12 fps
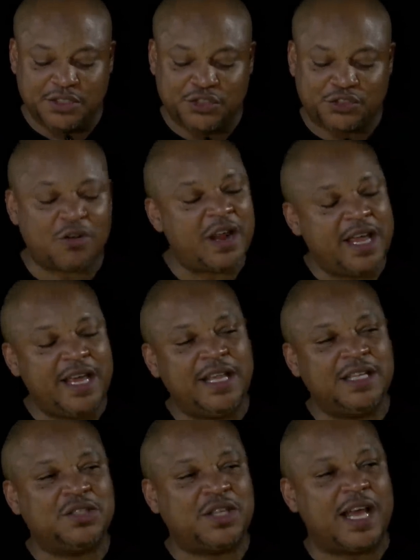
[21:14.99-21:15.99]

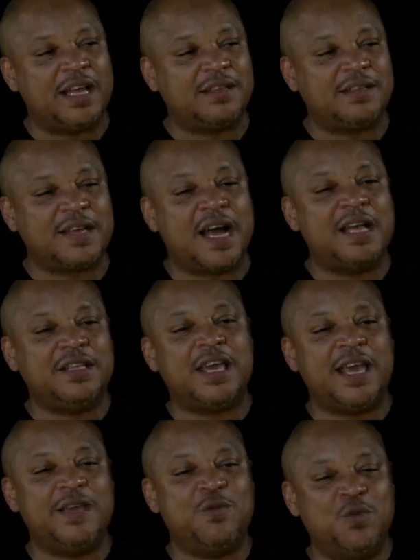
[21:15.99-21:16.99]
strange that
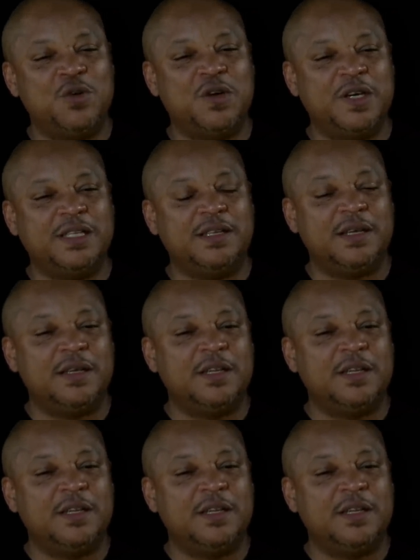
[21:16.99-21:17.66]
Kanye would